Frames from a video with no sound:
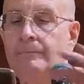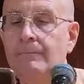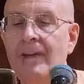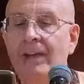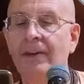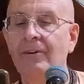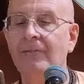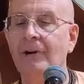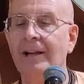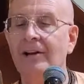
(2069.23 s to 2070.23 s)

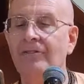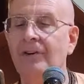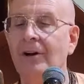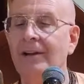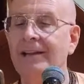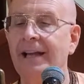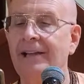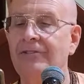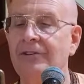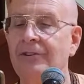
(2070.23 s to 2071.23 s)
Therefore, let us all
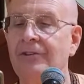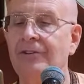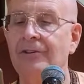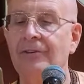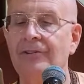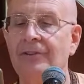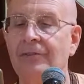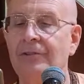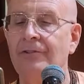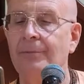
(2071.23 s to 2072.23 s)
engage in the service of
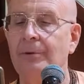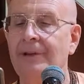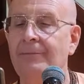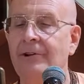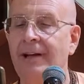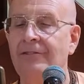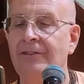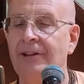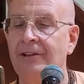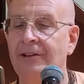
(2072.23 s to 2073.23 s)
the Supreme
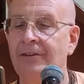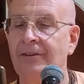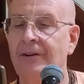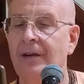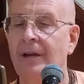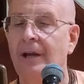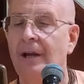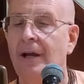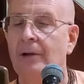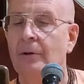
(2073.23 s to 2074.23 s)
Transcendent,
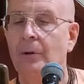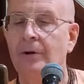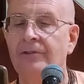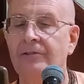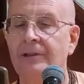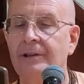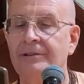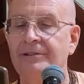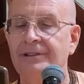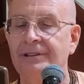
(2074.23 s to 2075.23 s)
Lord Sri
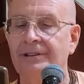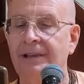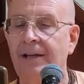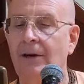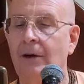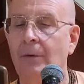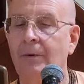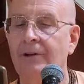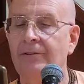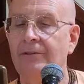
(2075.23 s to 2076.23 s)
Krishna, and
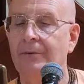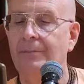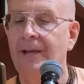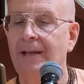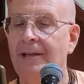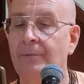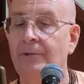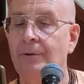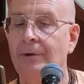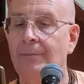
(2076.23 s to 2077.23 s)
always remain
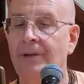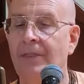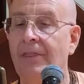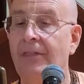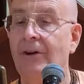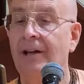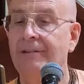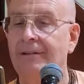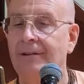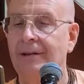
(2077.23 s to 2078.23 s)
absorbed in thought
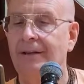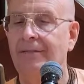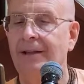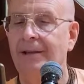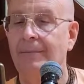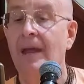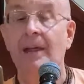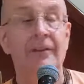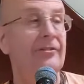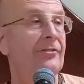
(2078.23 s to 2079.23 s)
of him.
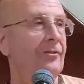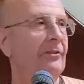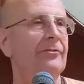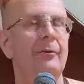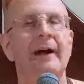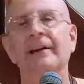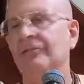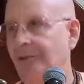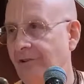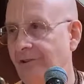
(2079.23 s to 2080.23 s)
This is also
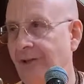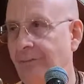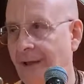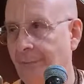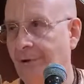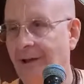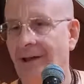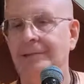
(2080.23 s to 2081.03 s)
actually said by Prahlad.